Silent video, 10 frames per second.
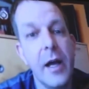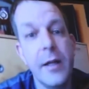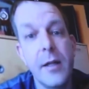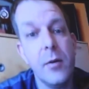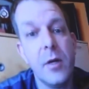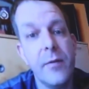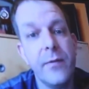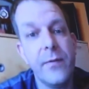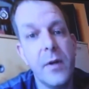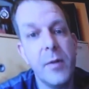No,
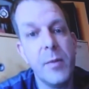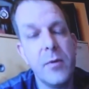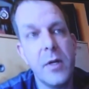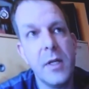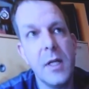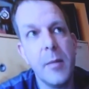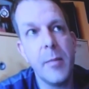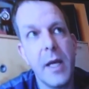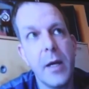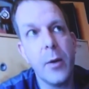I've been riding
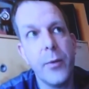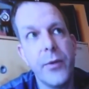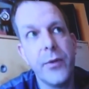about